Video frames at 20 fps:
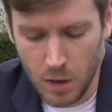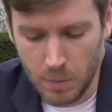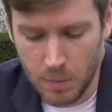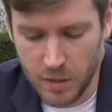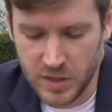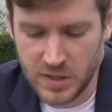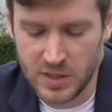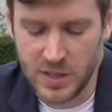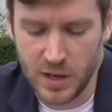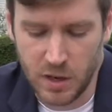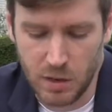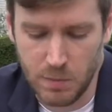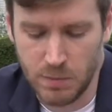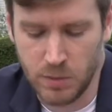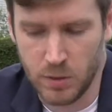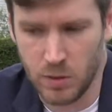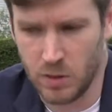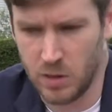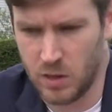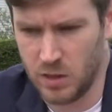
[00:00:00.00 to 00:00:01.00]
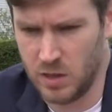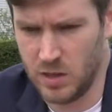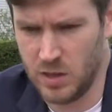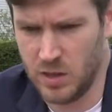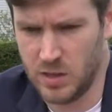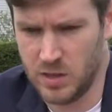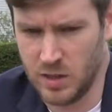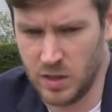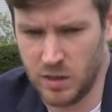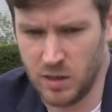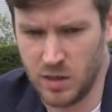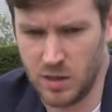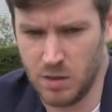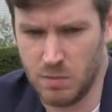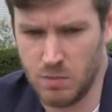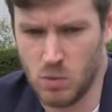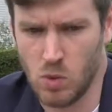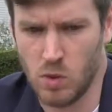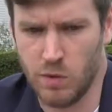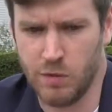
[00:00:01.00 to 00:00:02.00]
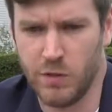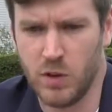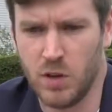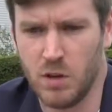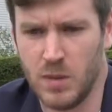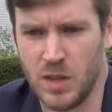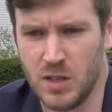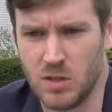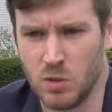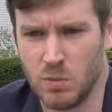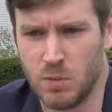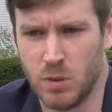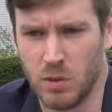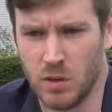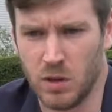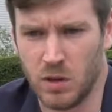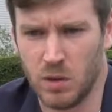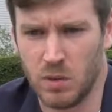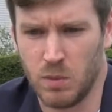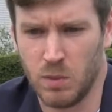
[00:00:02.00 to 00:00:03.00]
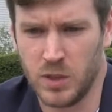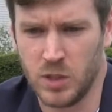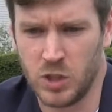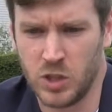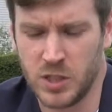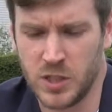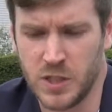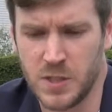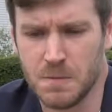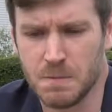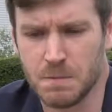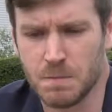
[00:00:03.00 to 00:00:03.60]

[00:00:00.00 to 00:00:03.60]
But the second point is, I think, a more fundamental point, which is